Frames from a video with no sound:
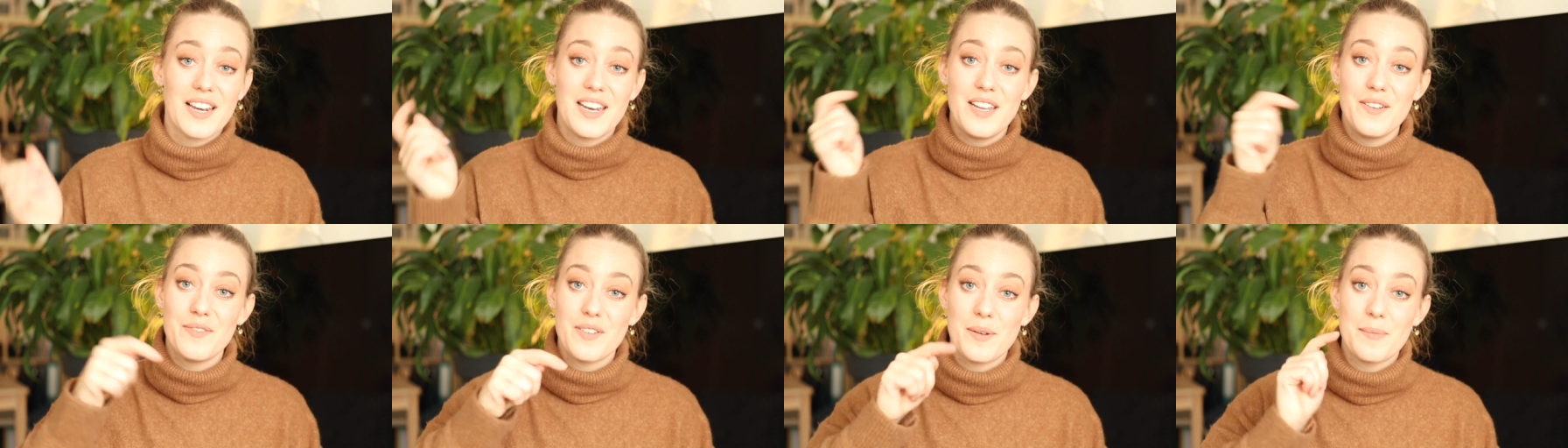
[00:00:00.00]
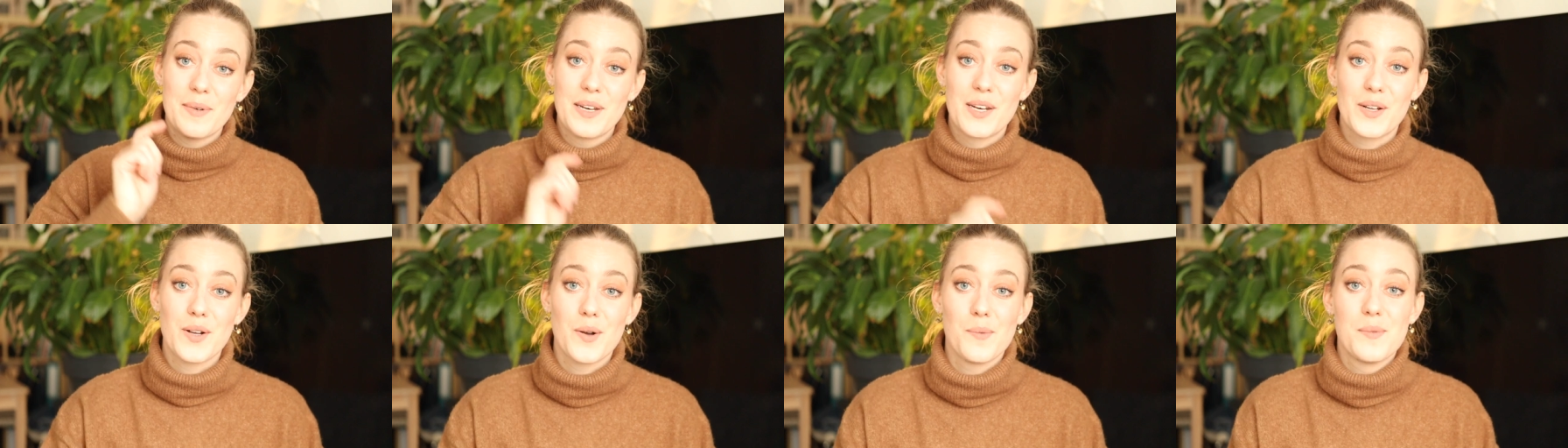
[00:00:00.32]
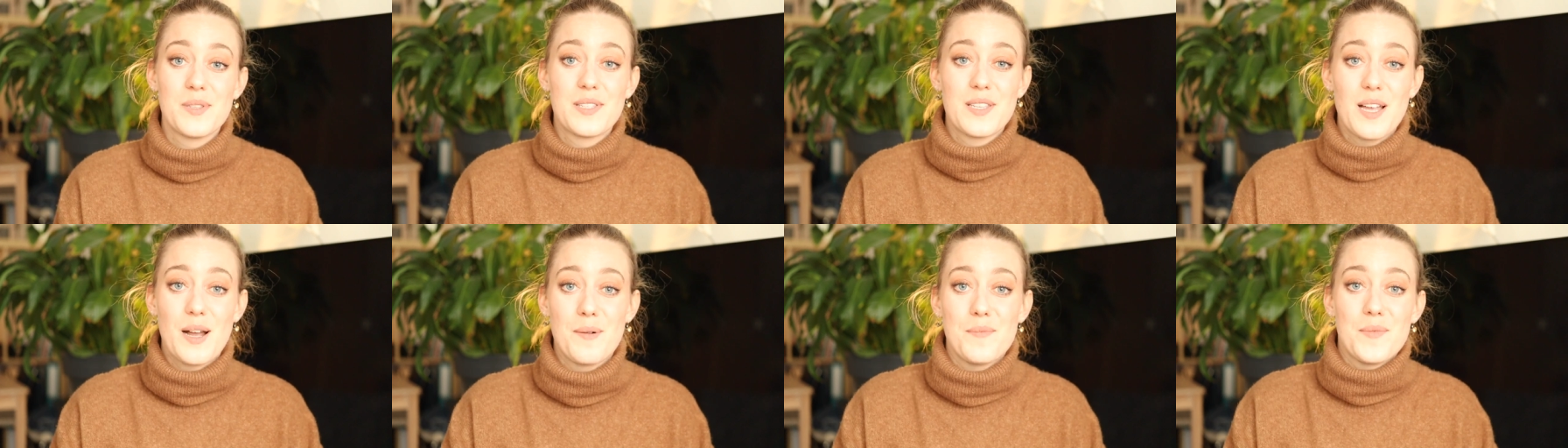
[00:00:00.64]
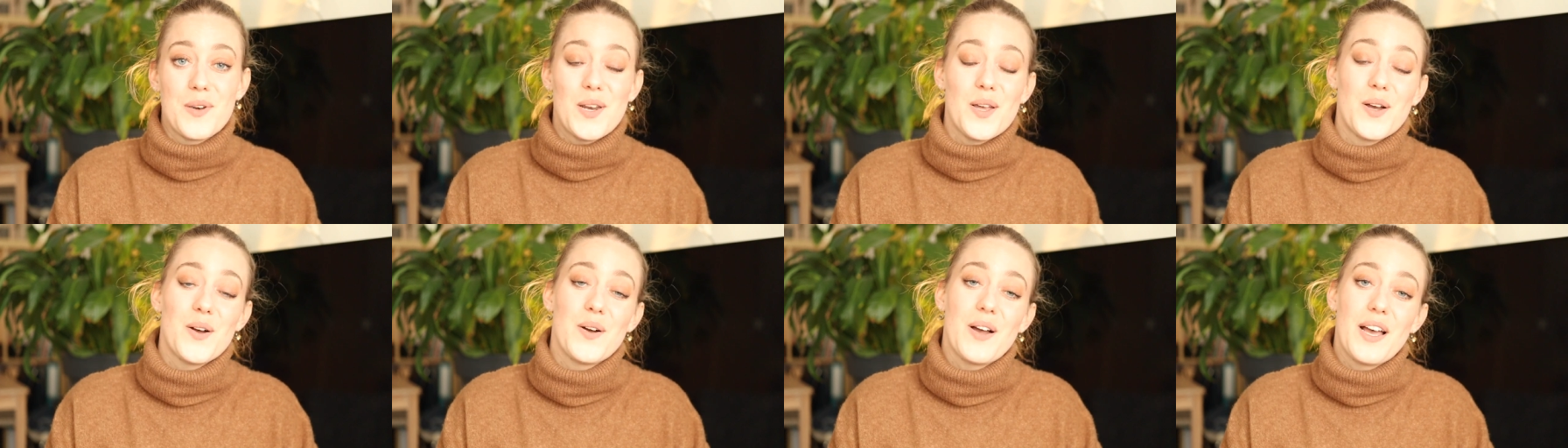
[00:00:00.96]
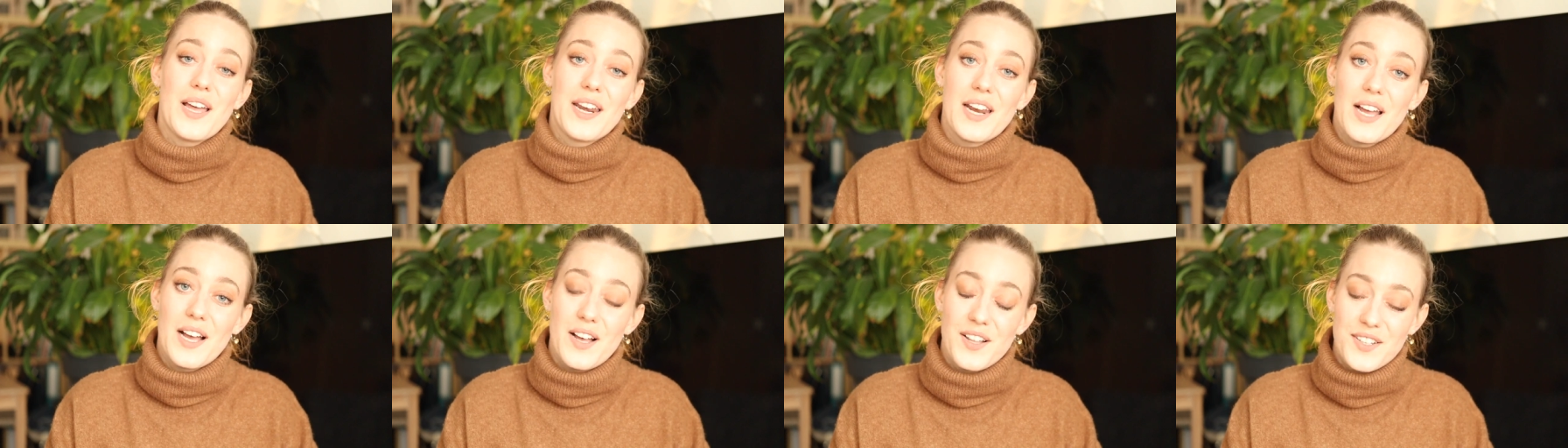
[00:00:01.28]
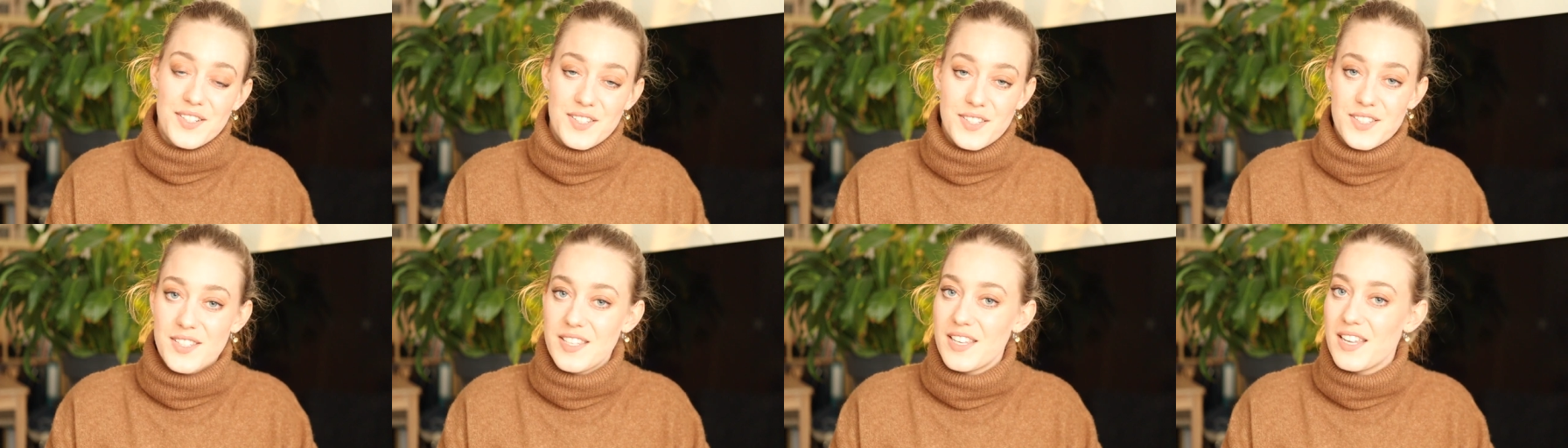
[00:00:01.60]
Leave them in the comments down below and
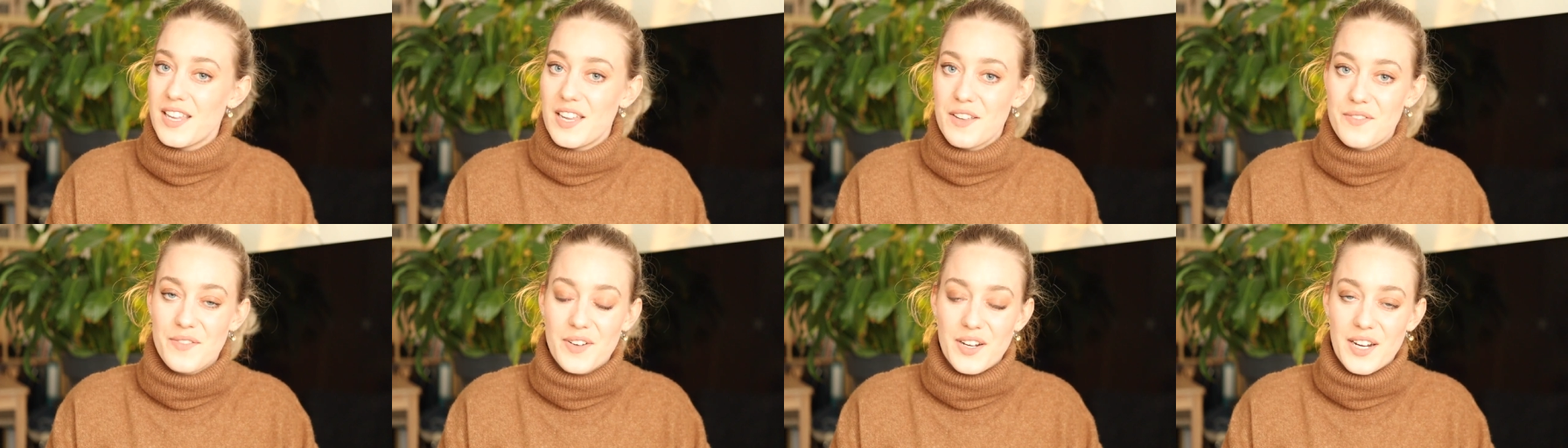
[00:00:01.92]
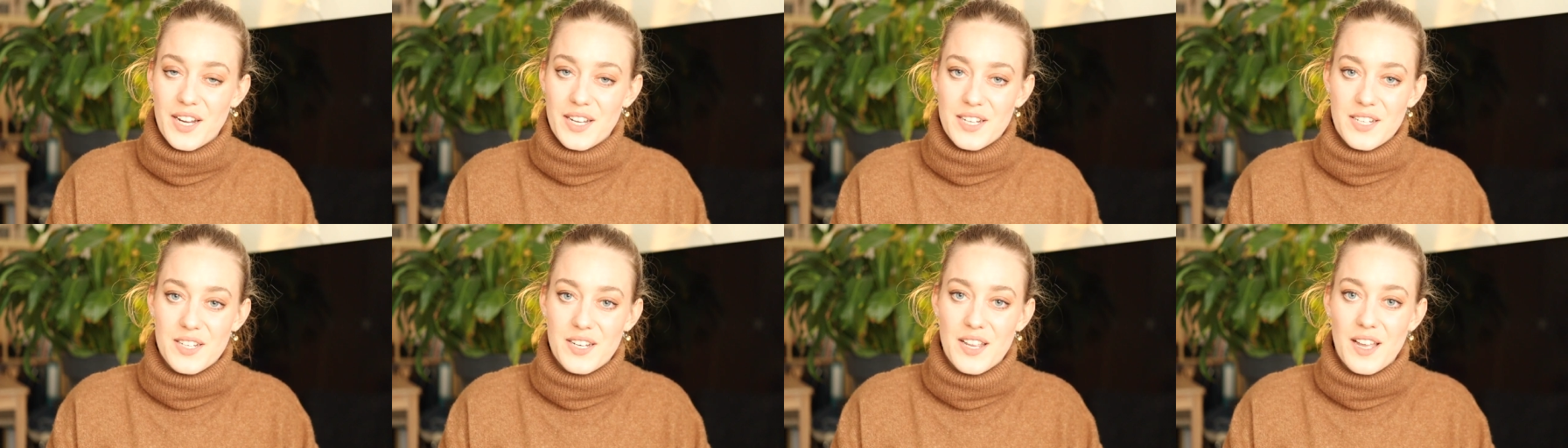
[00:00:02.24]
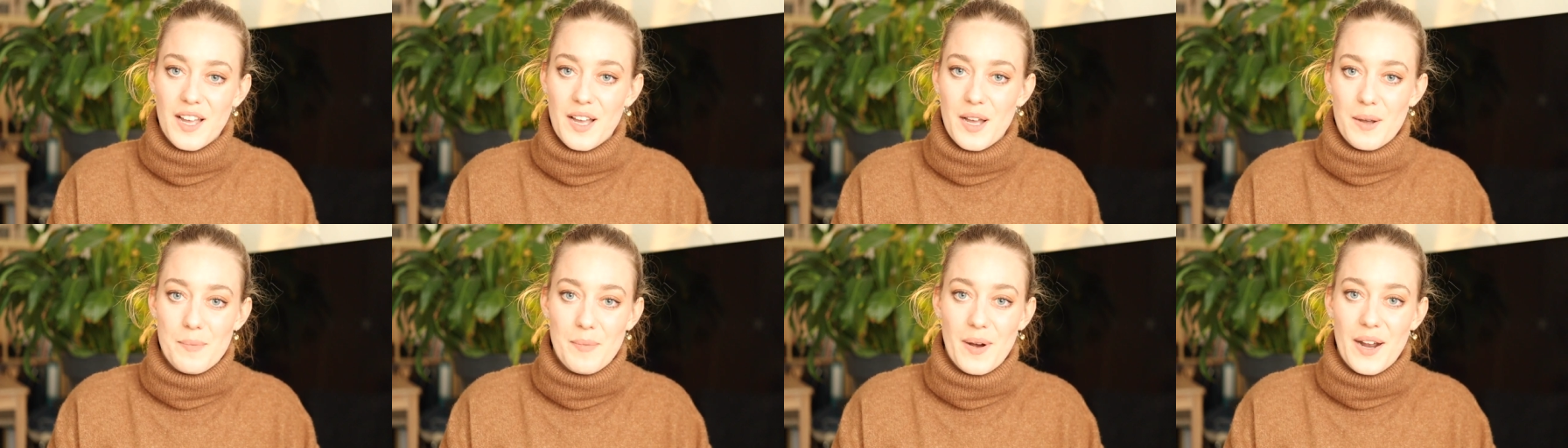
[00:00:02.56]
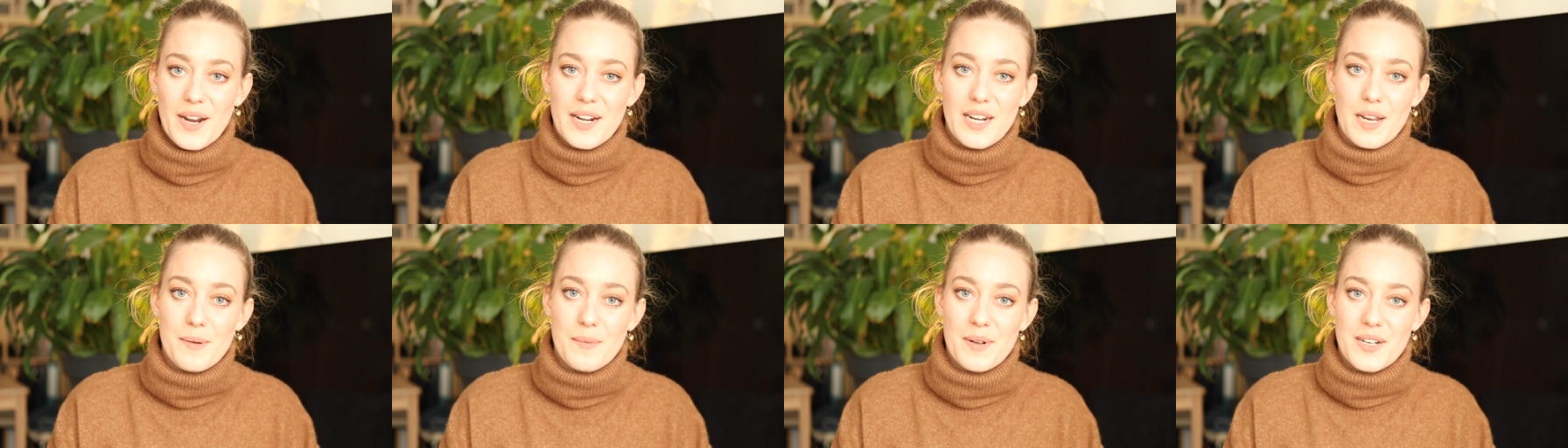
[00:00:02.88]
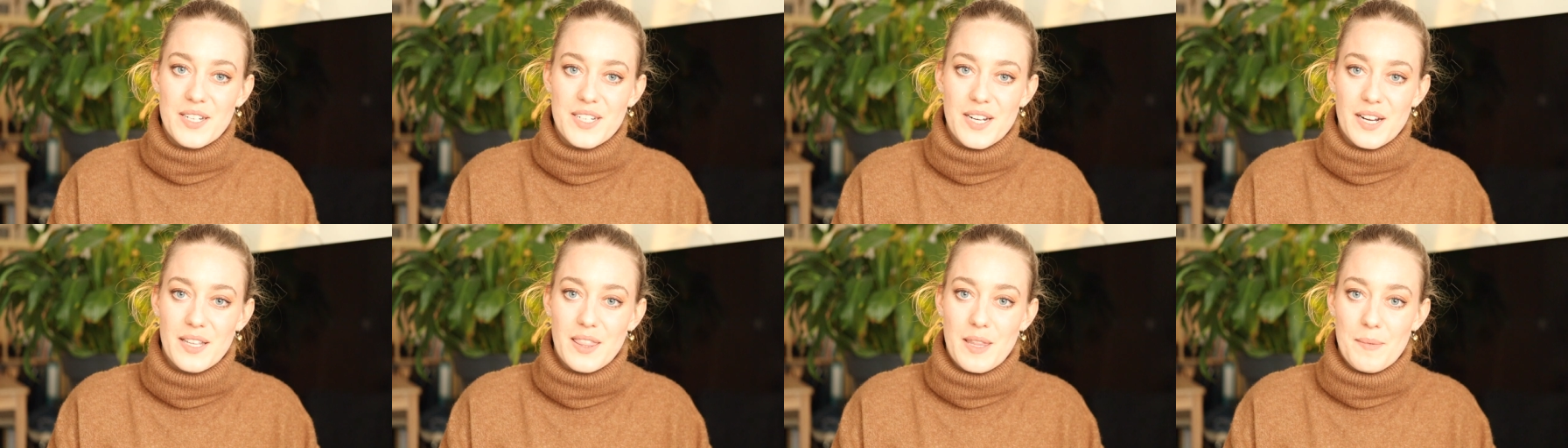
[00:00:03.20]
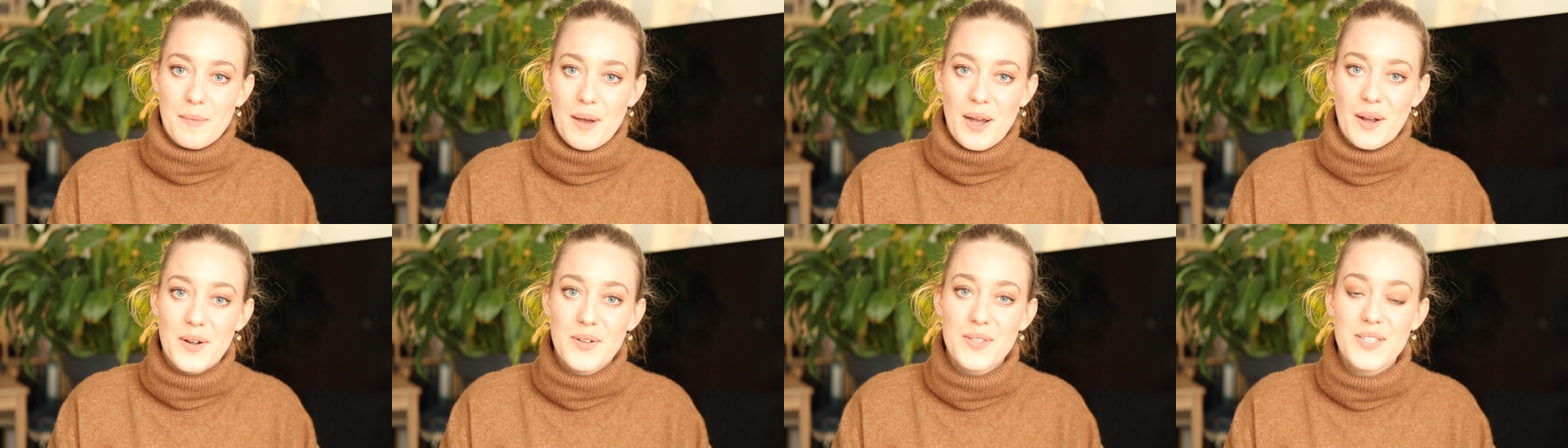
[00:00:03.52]
I'll see if I can uh, buy them and check
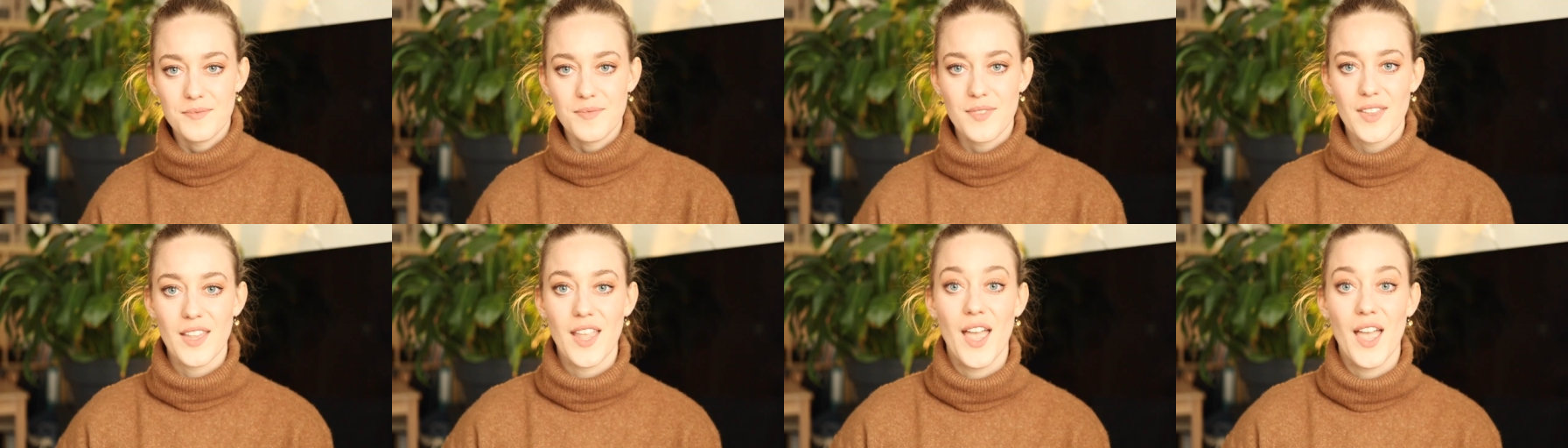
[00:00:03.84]
them out.